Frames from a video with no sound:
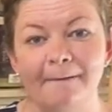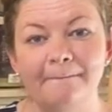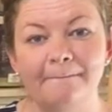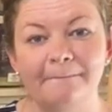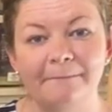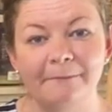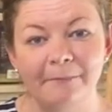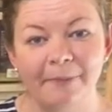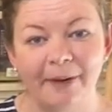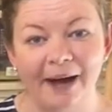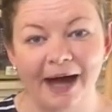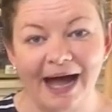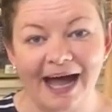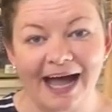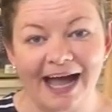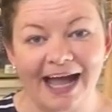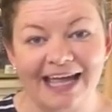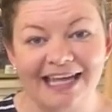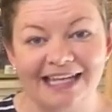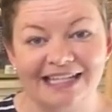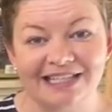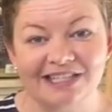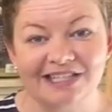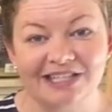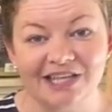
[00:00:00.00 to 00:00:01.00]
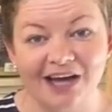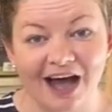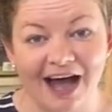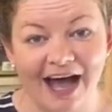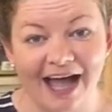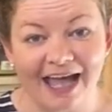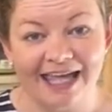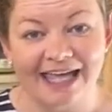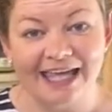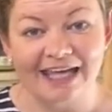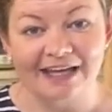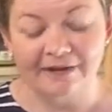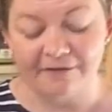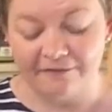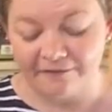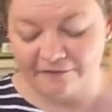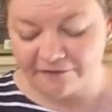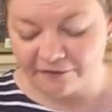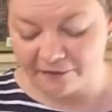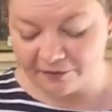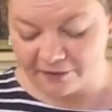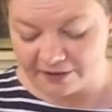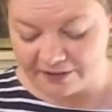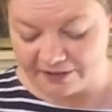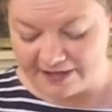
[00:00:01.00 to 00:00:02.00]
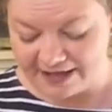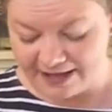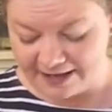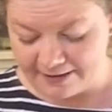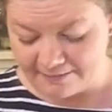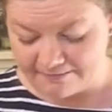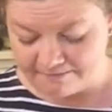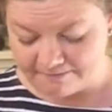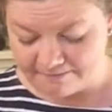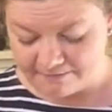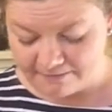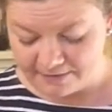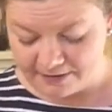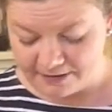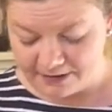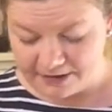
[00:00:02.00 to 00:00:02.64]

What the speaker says: by dying for them.